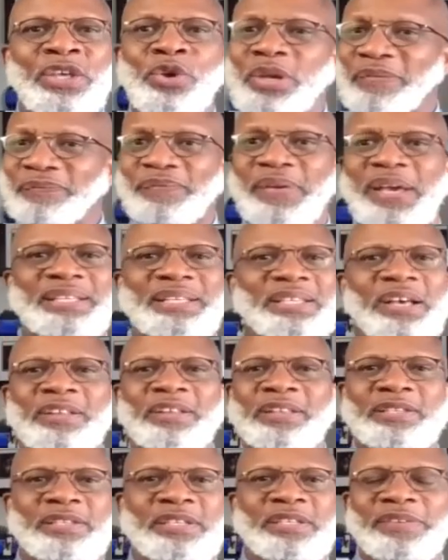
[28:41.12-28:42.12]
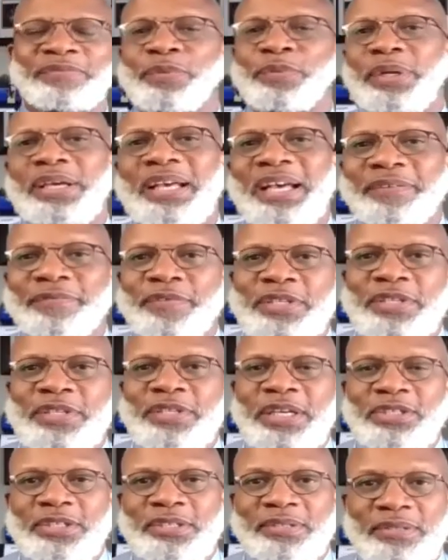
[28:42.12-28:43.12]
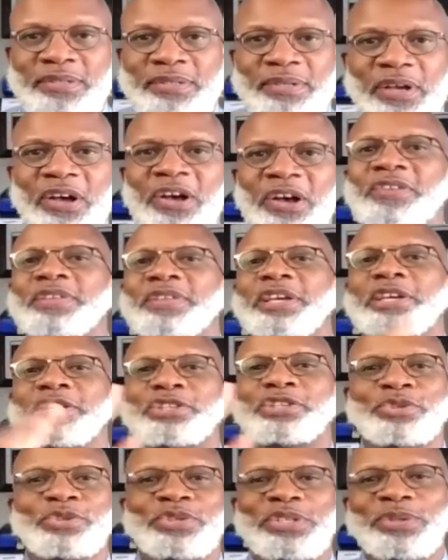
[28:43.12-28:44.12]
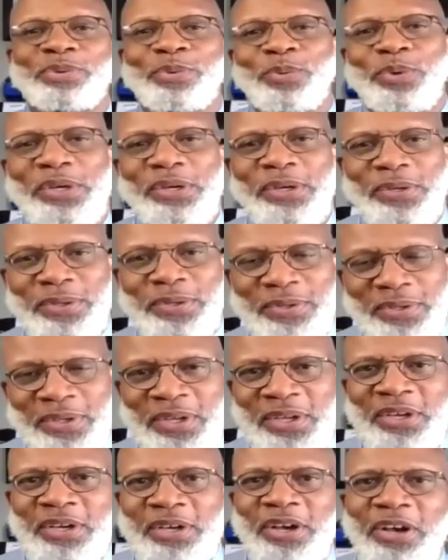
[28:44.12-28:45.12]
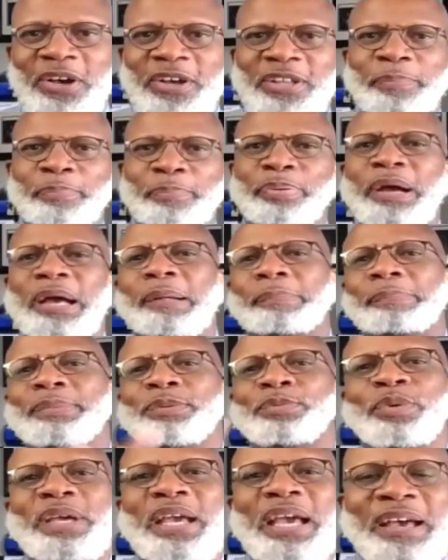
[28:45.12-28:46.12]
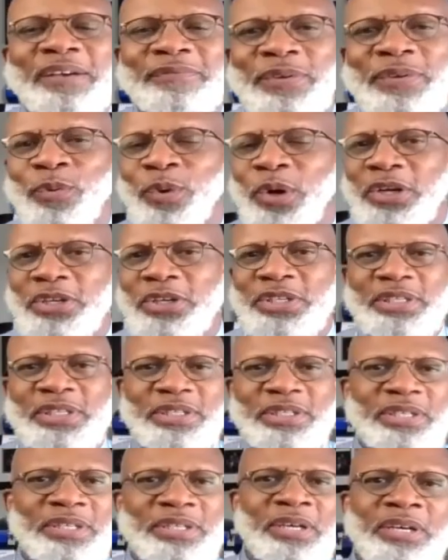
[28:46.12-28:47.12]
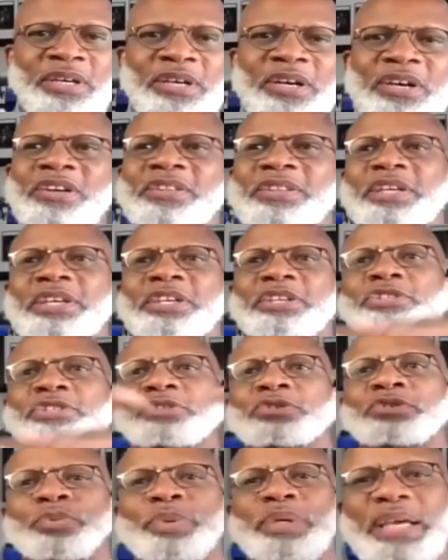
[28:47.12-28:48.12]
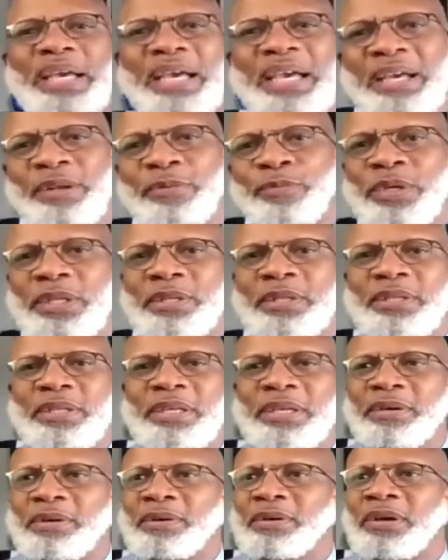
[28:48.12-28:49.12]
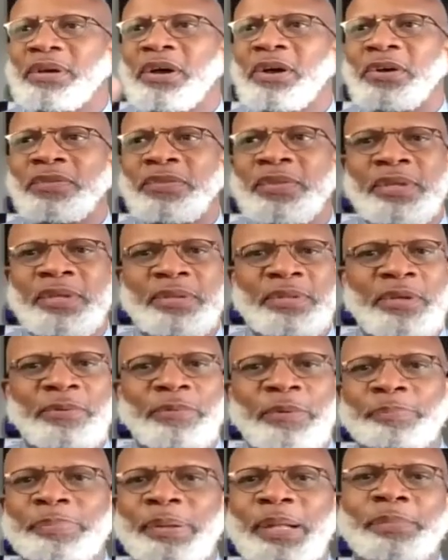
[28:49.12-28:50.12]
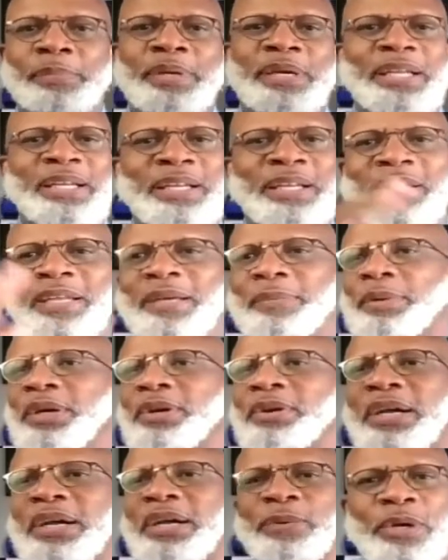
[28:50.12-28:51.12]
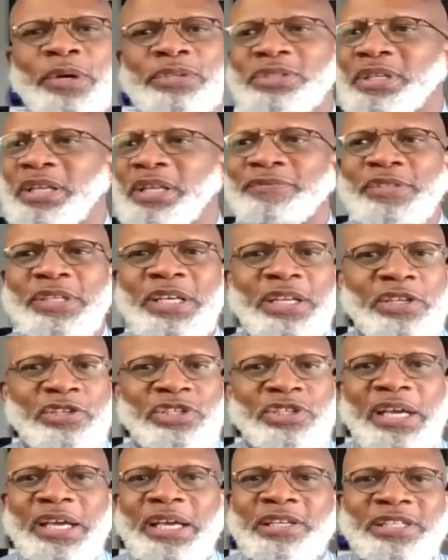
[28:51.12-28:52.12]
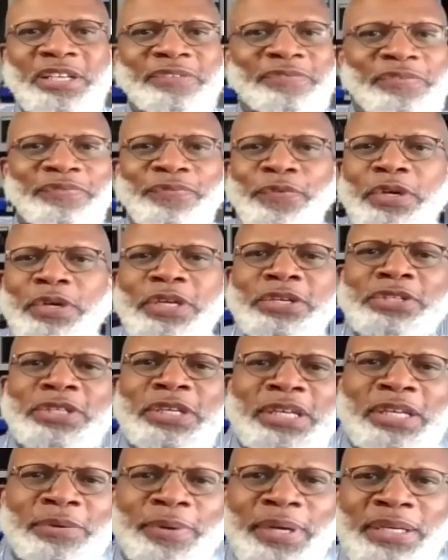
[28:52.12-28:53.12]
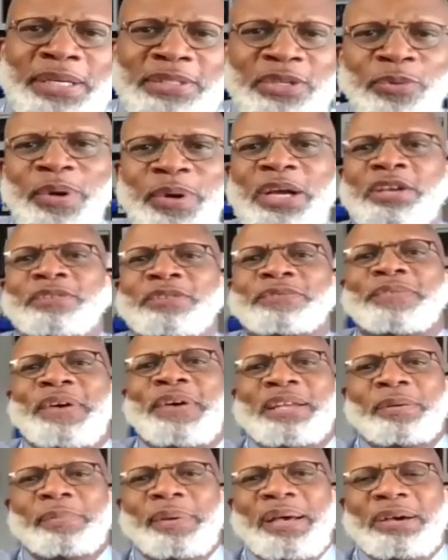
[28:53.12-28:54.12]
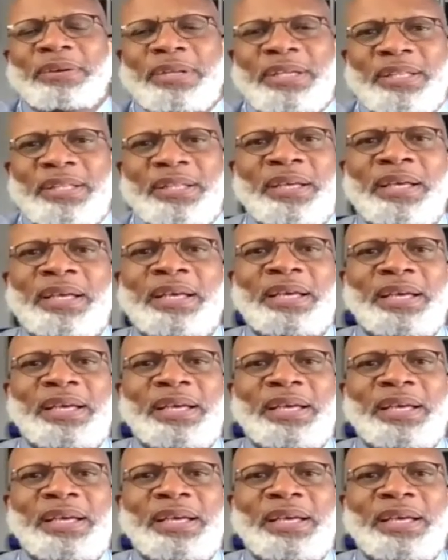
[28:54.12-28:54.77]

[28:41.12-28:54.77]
you can fix all this stuff with a conversation all issues in the world all the problems we have in Washington, all the issues we had with, you know, all the, the Republican and Democrat where stuff's going to change every four years anyway. So why are you fighting about it?